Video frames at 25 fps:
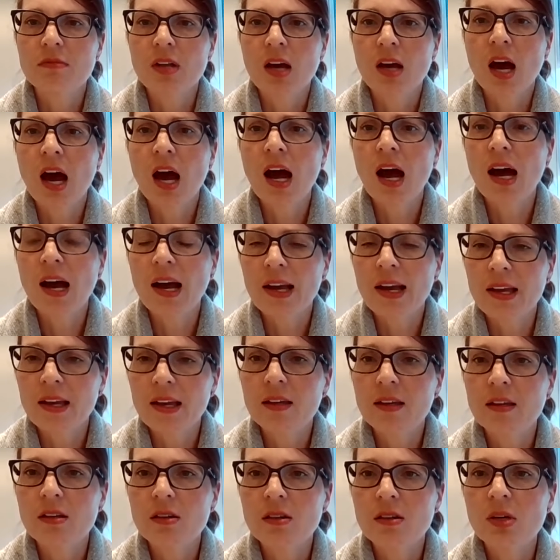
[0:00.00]

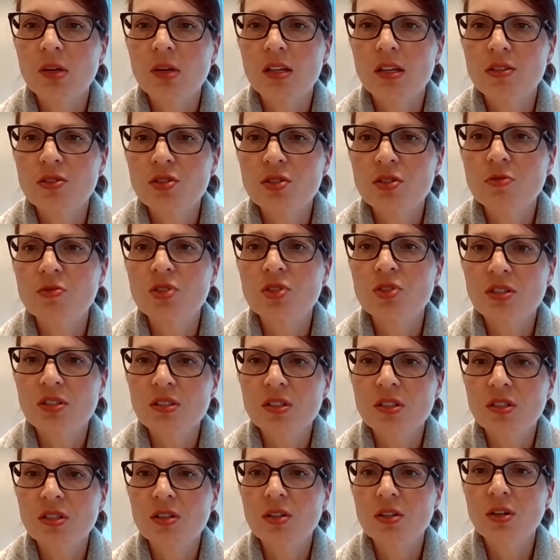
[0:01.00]
high, you can do
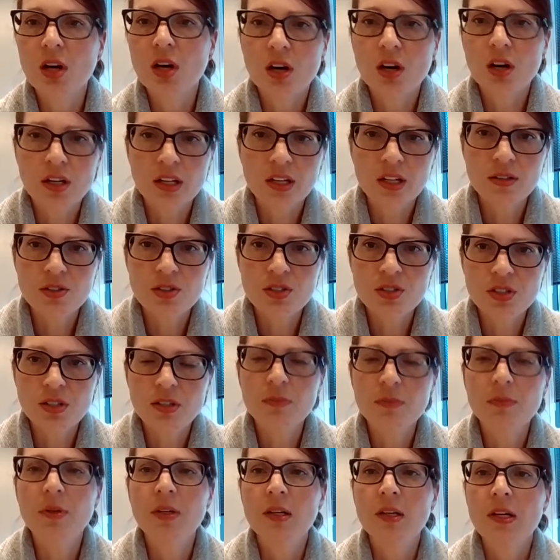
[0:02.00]
just a
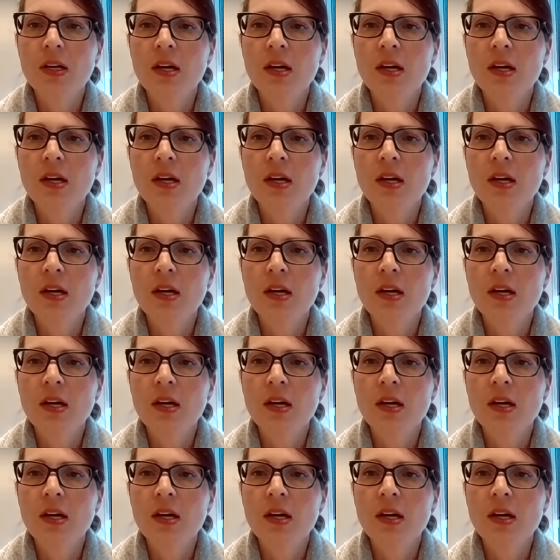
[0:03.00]
guardianship.